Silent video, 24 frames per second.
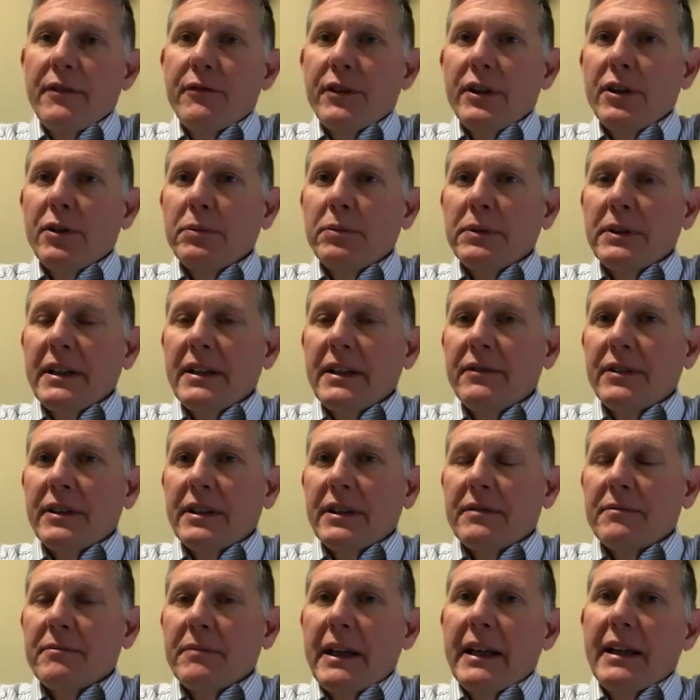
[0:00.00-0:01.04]
you don't believe
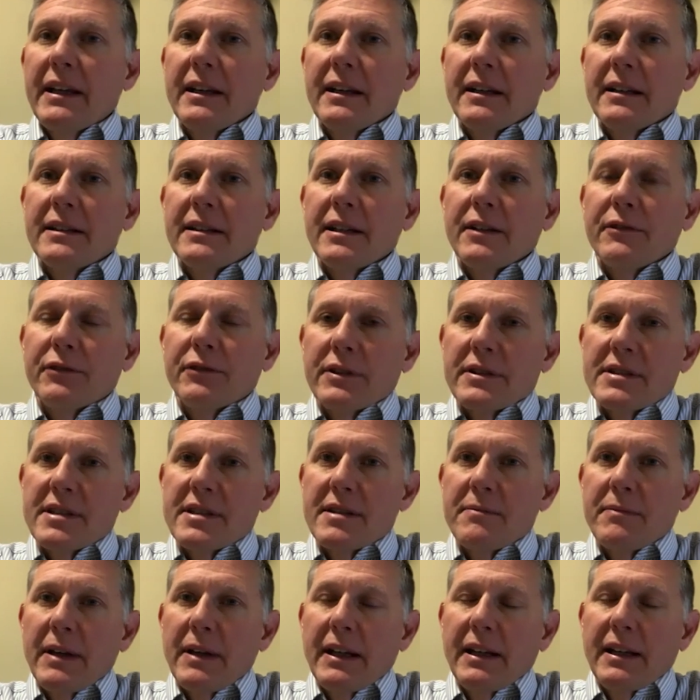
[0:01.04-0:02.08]
in making a difference
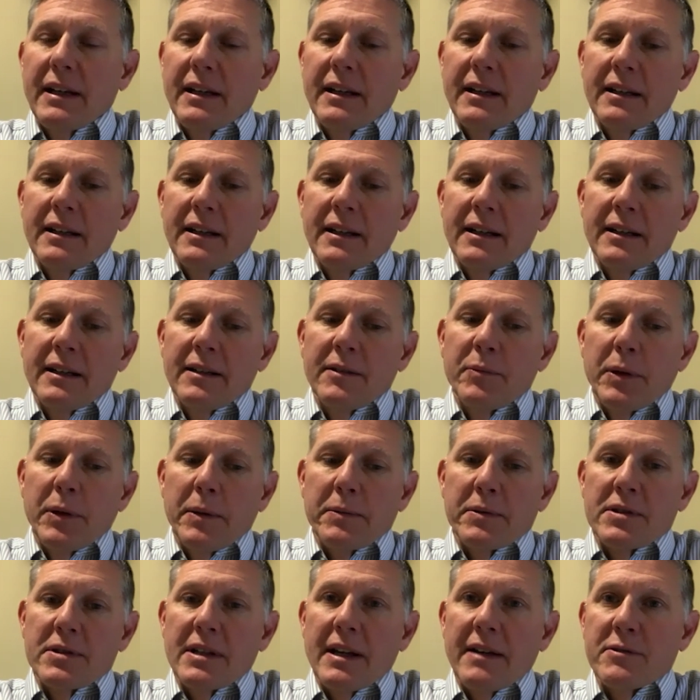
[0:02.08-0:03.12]
and making
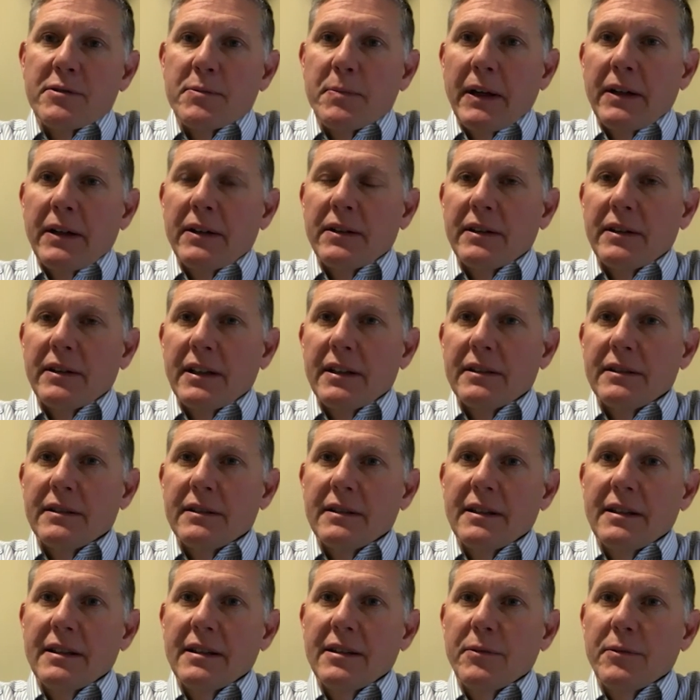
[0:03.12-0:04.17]
people's lives better,
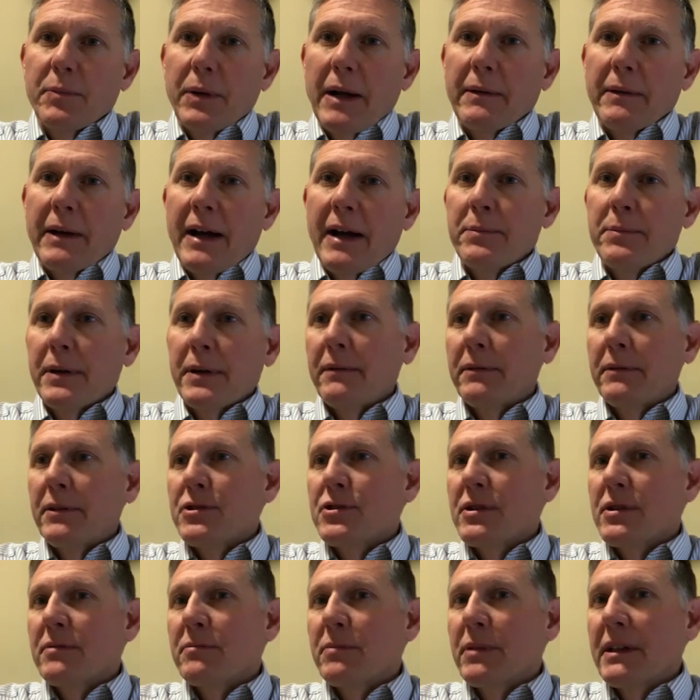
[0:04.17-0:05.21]
then I probably
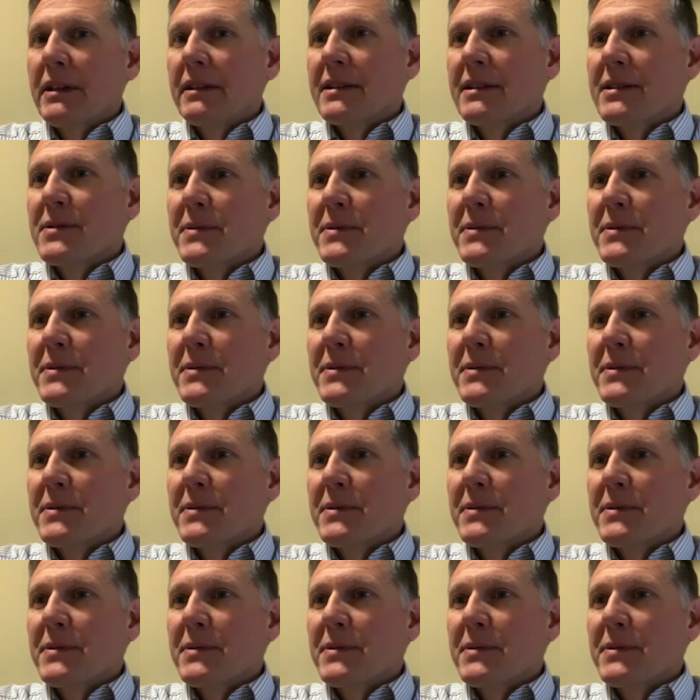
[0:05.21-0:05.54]
shouldn't be in this